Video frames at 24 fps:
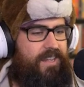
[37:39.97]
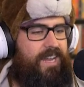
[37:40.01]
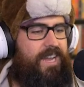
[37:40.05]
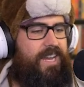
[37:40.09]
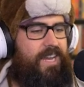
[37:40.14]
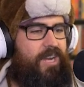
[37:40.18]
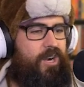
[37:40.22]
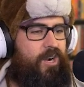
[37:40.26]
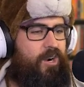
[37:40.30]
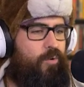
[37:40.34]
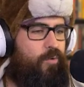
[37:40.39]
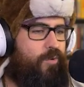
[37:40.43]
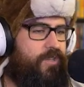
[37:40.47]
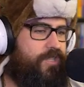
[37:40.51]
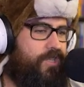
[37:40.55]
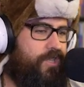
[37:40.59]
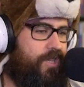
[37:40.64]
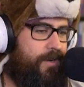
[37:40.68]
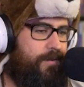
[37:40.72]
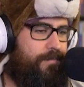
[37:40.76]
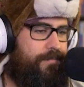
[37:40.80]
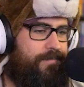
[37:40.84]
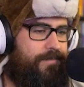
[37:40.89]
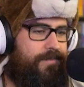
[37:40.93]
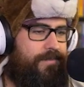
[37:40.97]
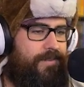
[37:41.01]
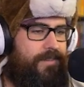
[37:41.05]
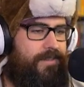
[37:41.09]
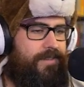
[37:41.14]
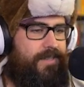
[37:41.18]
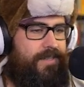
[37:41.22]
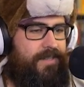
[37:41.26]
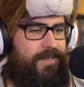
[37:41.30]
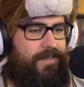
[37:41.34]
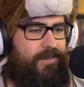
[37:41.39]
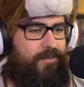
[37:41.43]
Hey, girl, what's up?
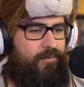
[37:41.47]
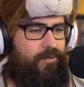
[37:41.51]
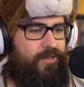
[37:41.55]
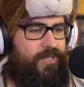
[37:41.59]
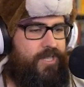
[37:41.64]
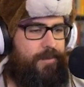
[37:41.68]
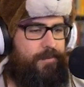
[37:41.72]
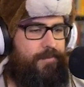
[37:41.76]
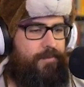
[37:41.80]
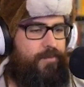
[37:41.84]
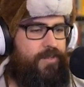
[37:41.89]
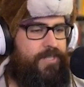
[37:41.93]
What's up?